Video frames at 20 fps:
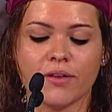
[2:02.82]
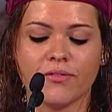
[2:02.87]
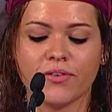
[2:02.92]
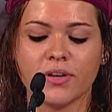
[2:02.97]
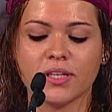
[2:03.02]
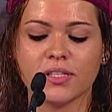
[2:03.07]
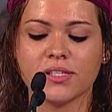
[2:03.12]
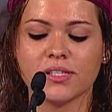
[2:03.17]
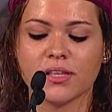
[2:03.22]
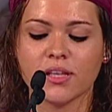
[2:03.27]
of
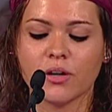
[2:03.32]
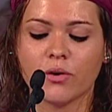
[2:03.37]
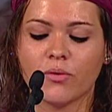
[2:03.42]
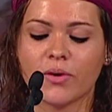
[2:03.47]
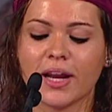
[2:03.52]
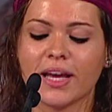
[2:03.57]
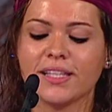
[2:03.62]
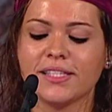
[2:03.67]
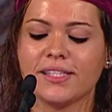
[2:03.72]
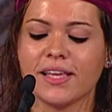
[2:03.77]
us
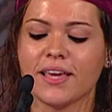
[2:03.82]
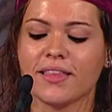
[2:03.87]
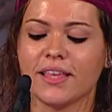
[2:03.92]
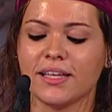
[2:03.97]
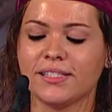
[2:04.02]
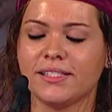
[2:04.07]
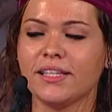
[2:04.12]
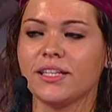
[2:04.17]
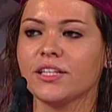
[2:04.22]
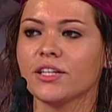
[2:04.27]
when I say
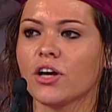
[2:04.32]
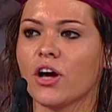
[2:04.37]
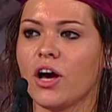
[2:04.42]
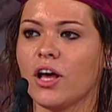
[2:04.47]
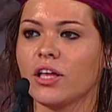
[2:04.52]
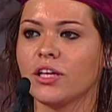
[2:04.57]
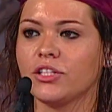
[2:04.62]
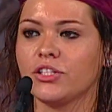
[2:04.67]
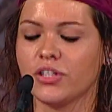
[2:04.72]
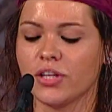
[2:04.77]
that Dean
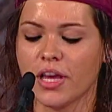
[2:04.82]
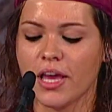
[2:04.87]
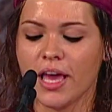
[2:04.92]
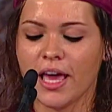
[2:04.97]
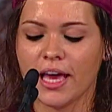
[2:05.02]
College